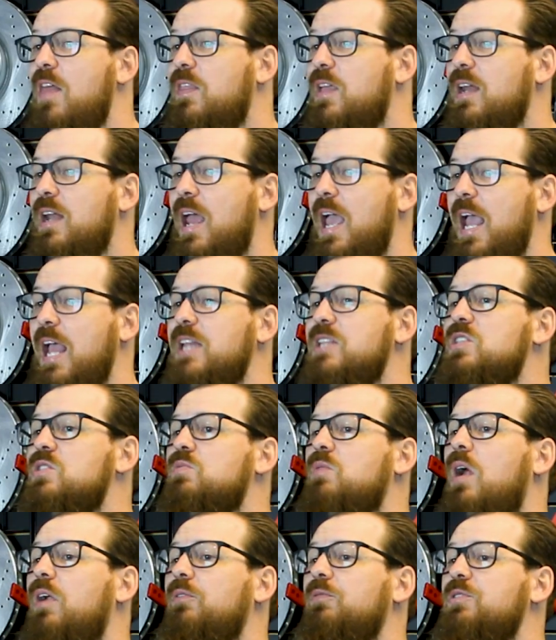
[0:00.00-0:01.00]
the enhanced
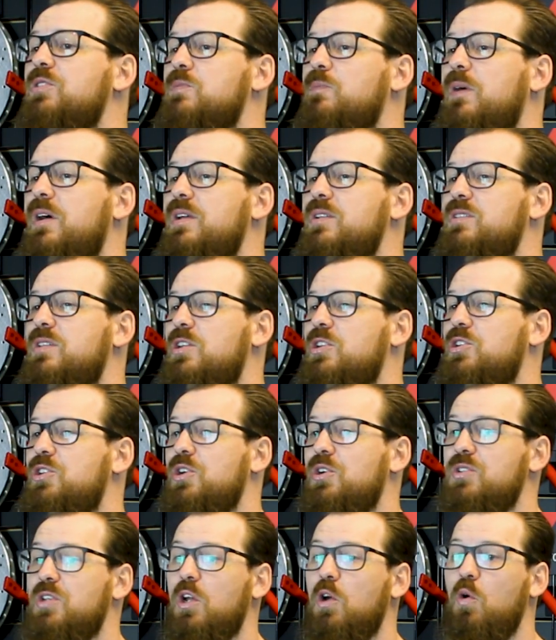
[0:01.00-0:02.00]
throttle response
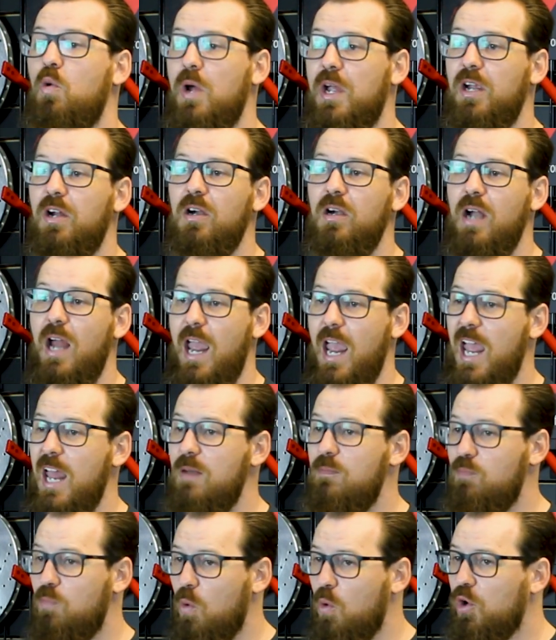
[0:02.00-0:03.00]
ensures a quicker
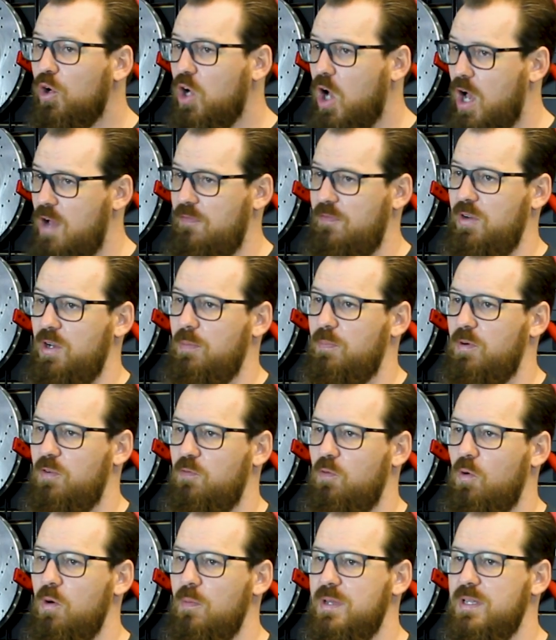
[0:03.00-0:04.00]
and more confident
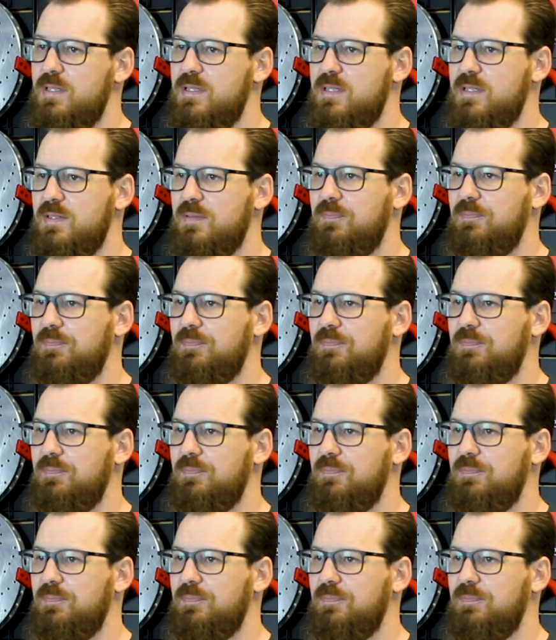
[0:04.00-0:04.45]
performance.